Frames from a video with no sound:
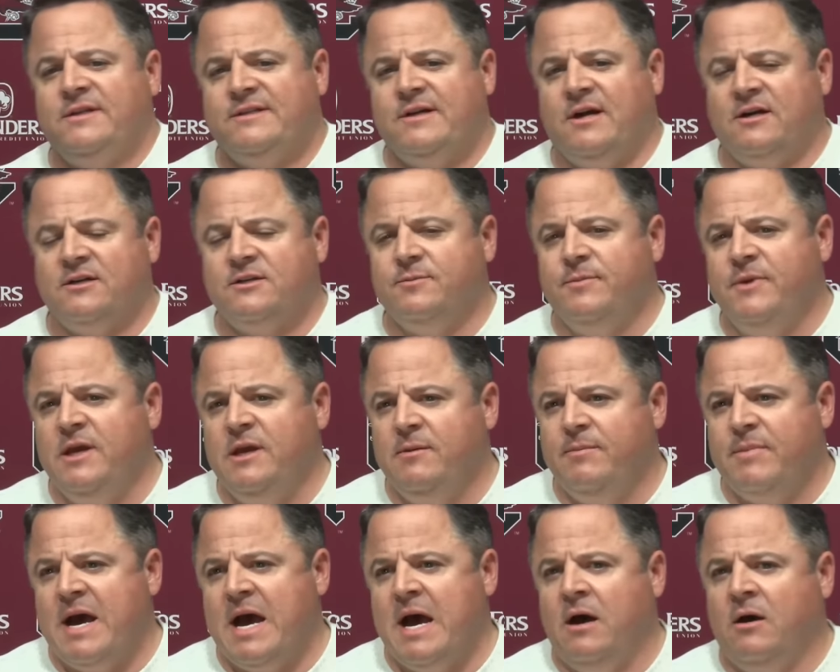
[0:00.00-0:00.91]
talk to me
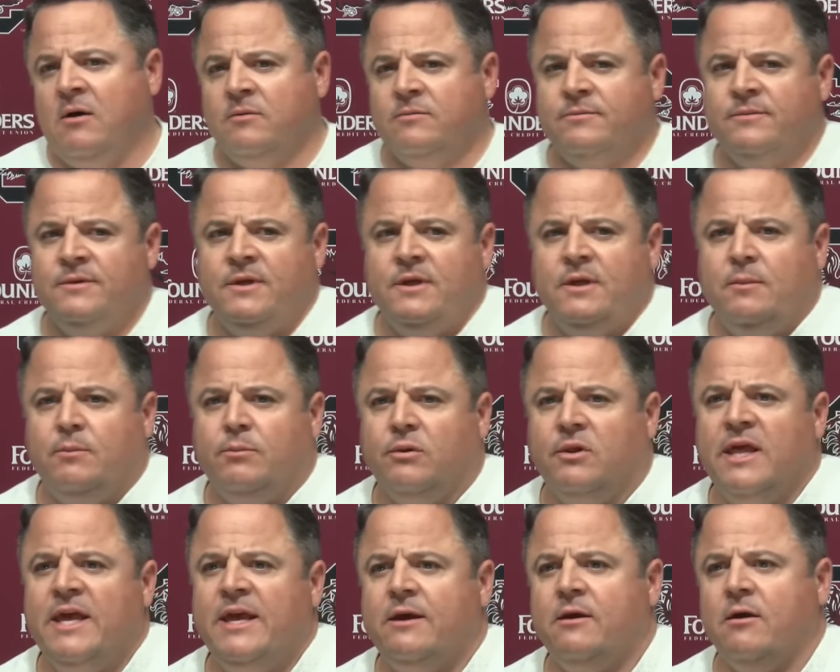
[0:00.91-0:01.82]
about
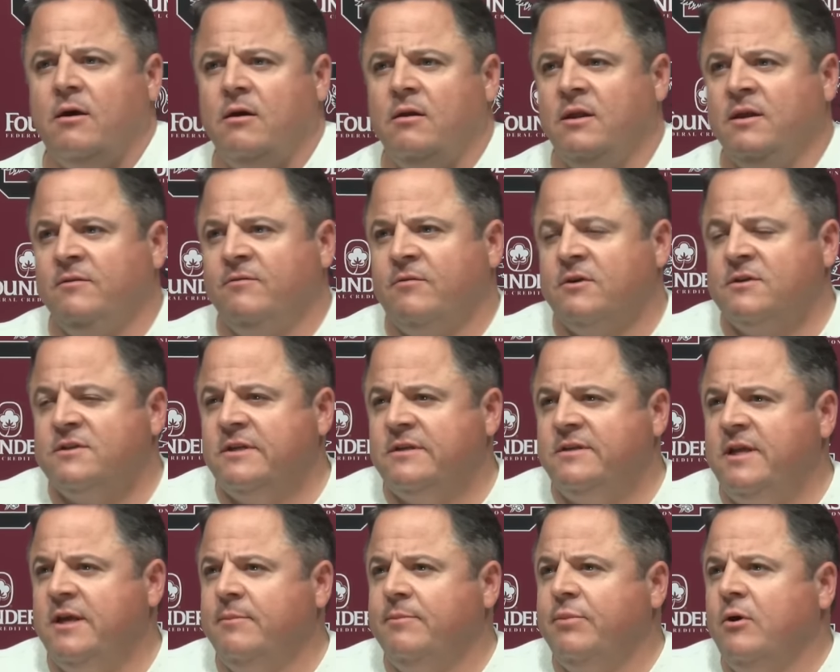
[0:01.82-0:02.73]
play calling versus
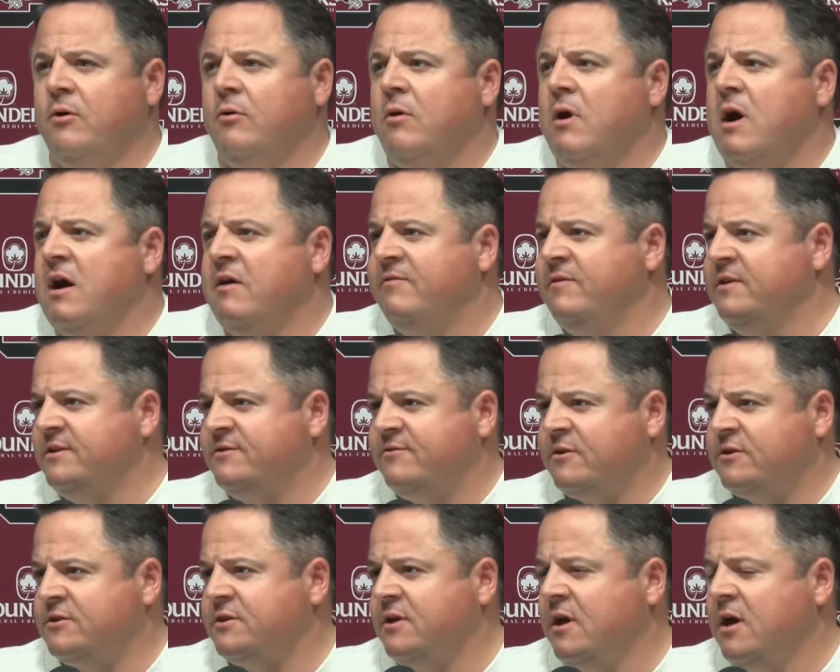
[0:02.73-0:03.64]
a tempo offense
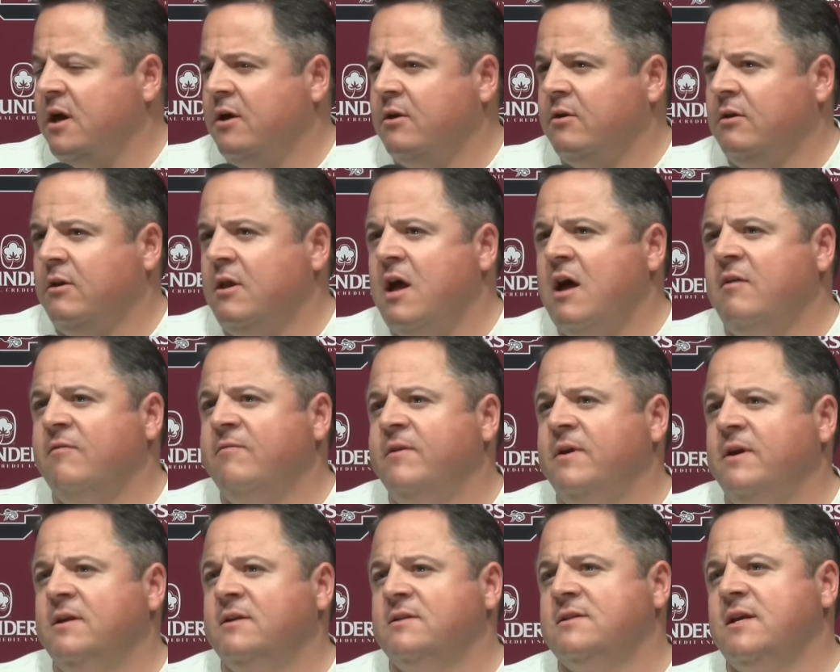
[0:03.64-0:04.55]
versus a huddle
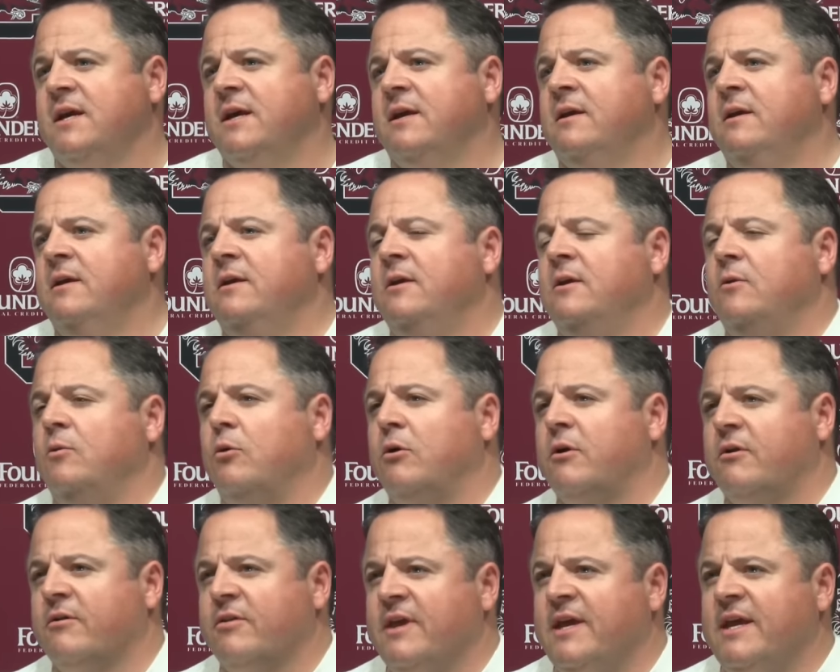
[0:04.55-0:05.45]
offense. Like,
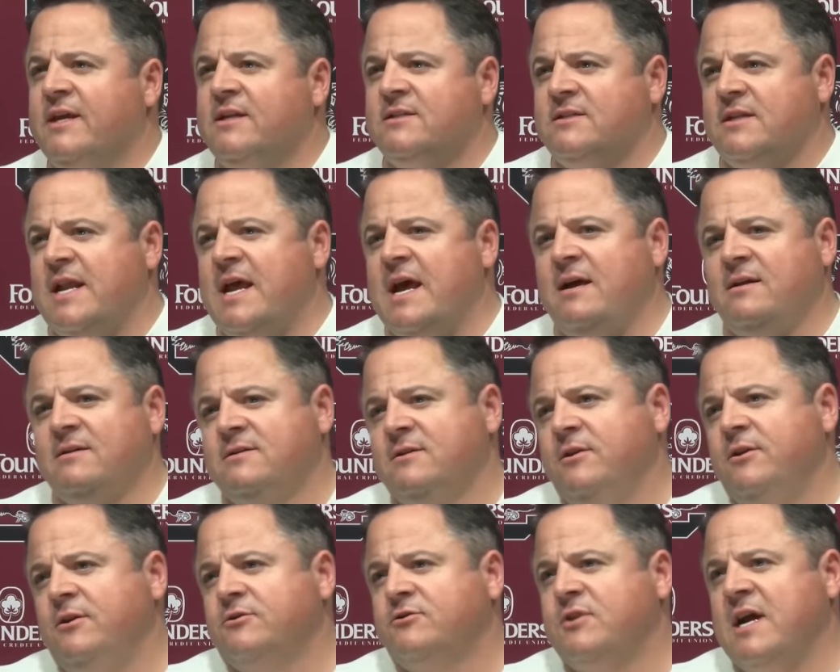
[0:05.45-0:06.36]
what are the ins and outs?
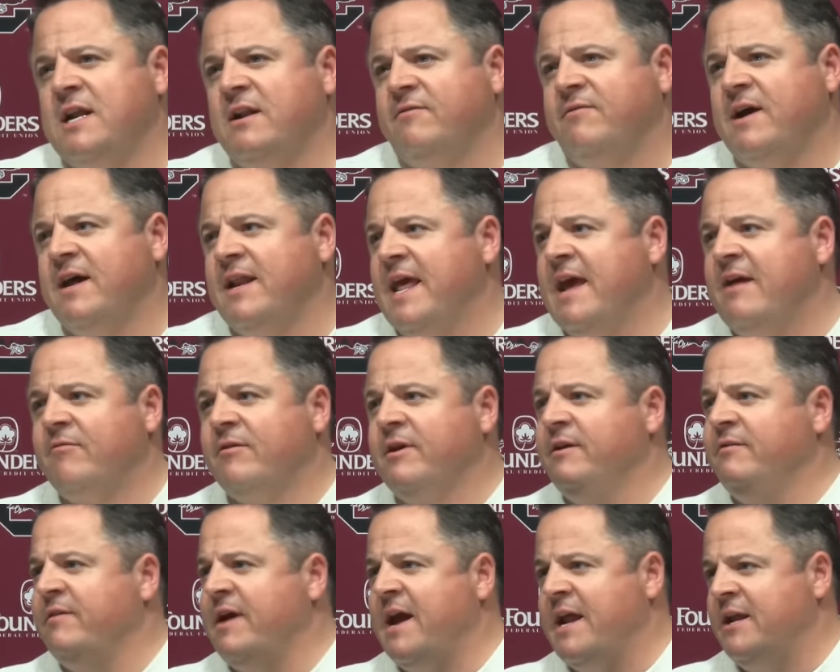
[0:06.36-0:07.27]
So you're trying to find
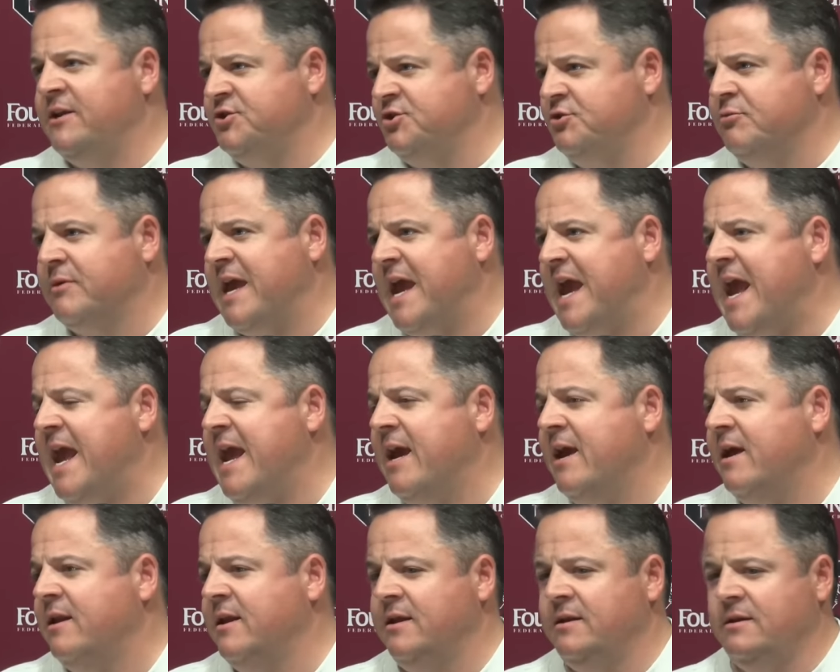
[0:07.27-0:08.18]
every advantage you
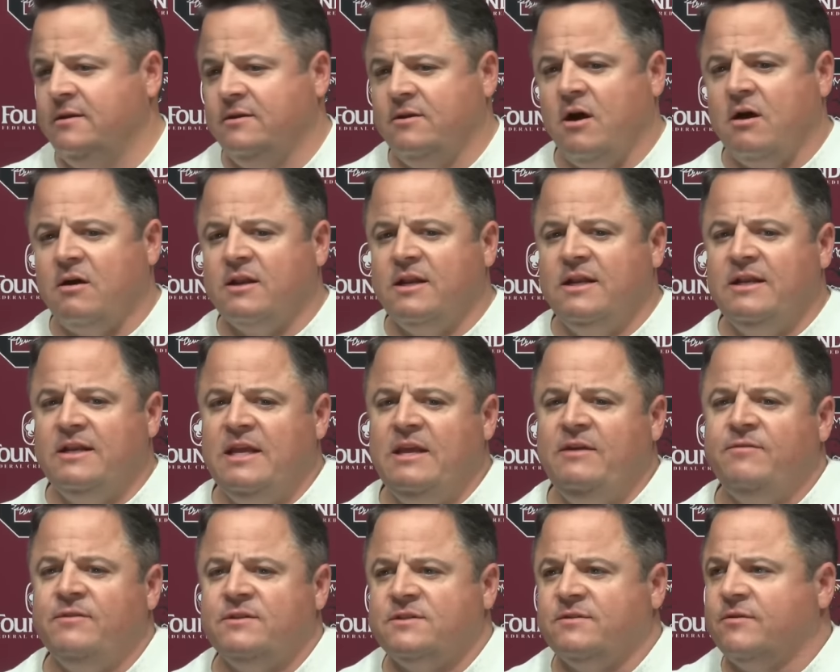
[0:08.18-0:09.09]
can, and talking to
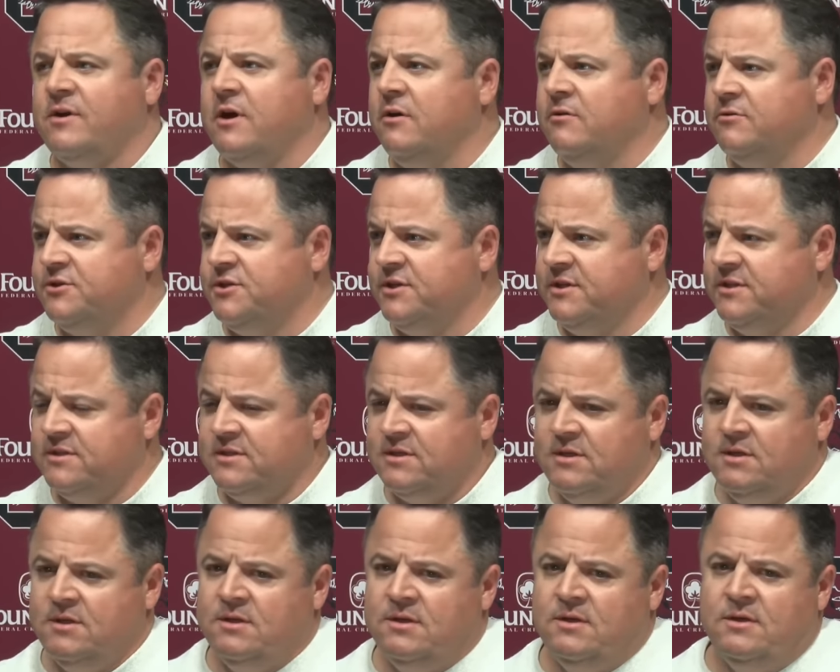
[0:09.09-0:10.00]
defensive coaches